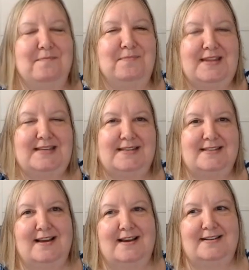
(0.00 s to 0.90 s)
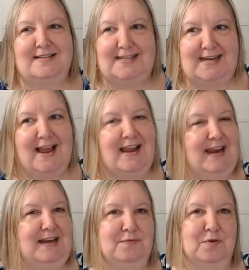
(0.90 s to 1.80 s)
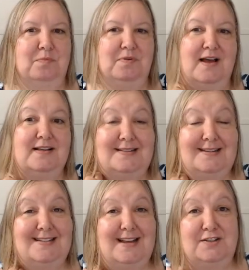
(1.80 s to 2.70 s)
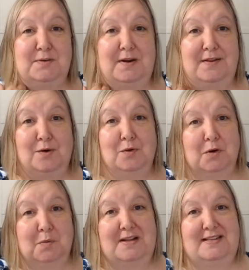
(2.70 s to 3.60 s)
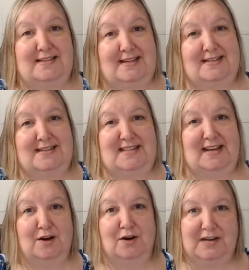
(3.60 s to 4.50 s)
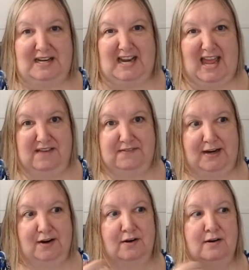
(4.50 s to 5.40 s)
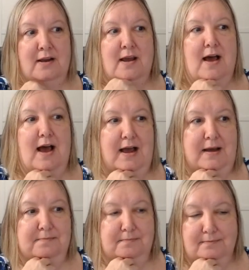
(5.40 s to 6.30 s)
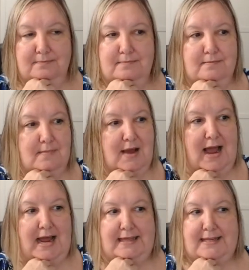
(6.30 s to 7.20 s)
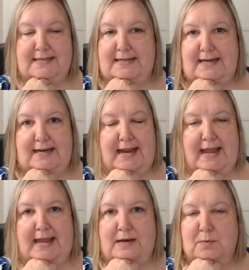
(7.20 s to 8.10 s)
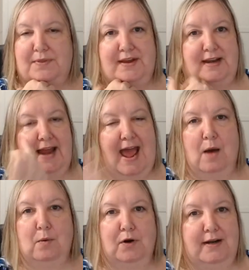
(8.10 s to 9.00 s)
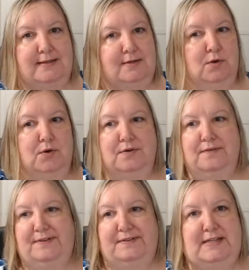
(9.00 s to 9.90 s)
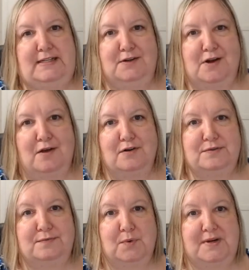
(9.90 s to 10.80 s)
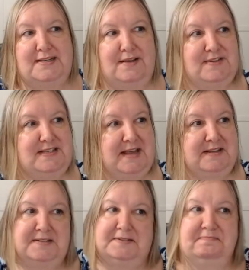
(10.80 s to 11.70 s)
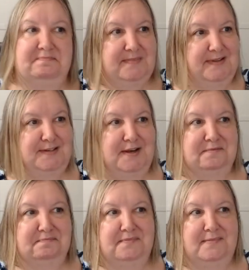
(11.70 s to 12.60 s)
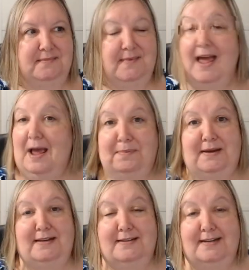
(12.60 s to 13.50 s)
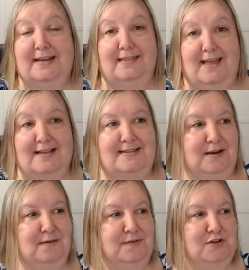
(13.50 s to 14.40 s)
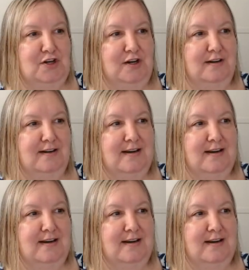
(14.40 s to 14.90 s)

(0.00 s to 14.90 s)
This is a TI 84 Plus. It's actually one of the older ones that's thicker and heavier. I listed it, and within an hour it sold $52.47. So happy to get that sale for sure.